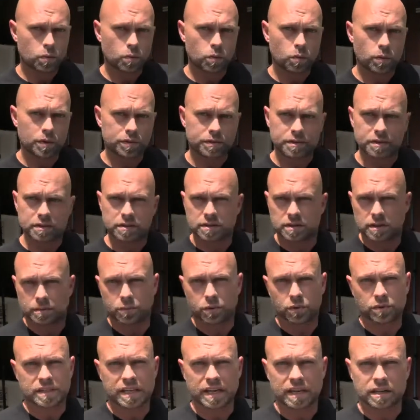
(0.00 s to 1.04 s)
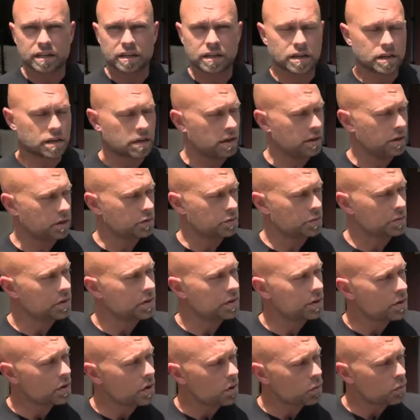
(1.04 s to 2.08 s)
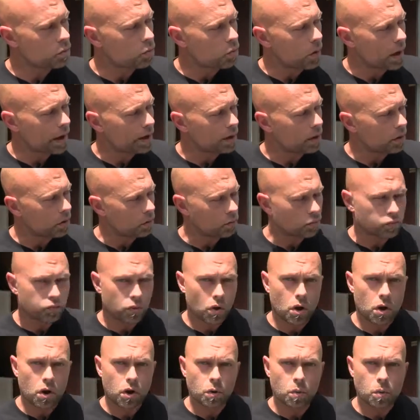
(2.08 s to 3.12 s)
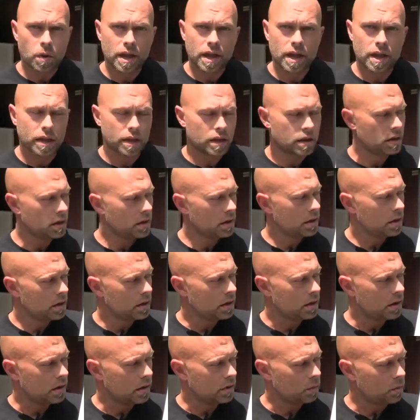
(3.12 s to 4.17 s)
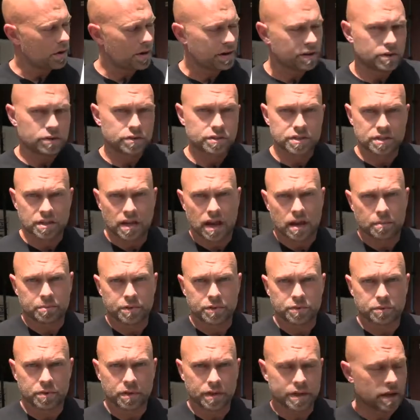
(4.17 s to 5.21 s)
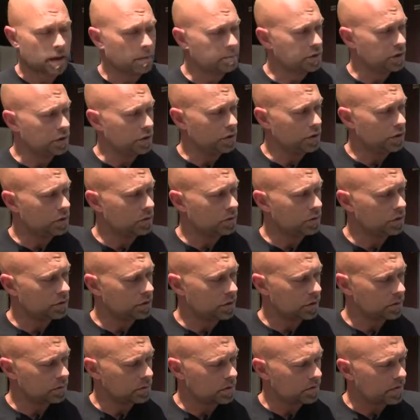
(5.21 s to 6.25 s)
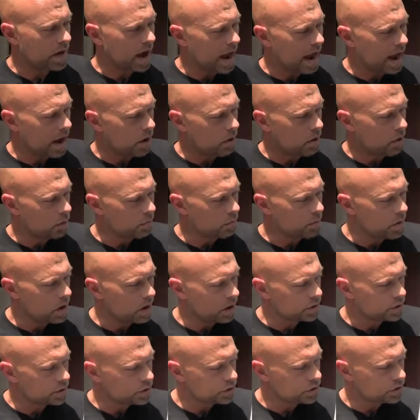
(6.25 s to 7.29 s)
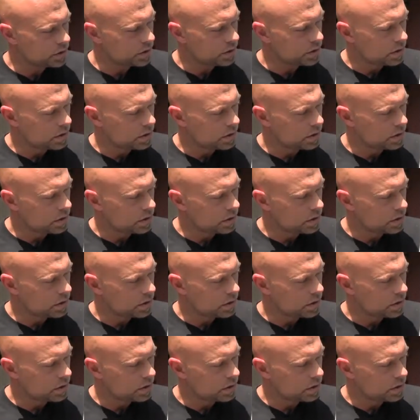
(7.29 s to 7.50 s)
with this simple technique. And there's really no right or wrong way when you stop. It's really up to you in terms of how much